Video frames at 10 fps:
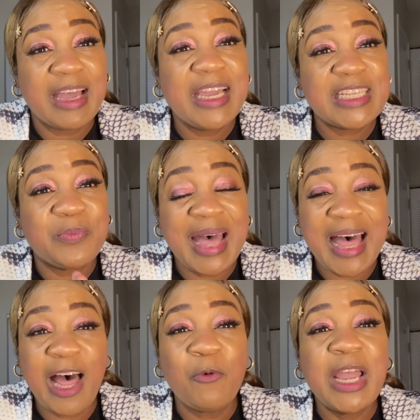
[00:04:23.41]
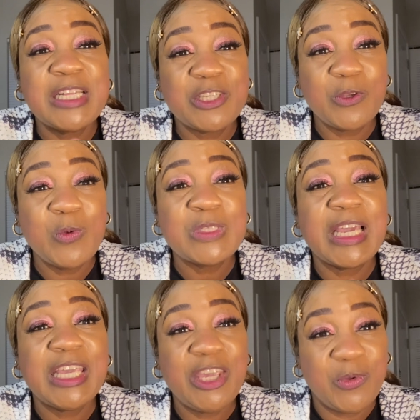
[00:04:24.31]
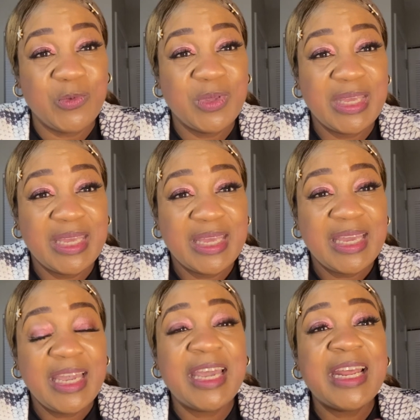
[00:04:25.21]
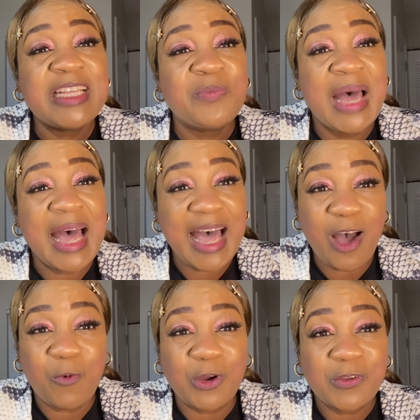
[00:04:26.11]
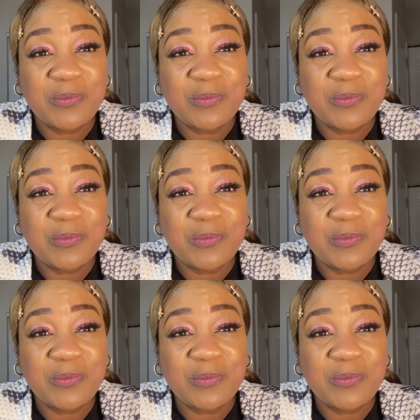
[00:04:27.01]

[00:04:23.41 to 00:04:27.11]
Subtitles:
His power exudes in you, and his power,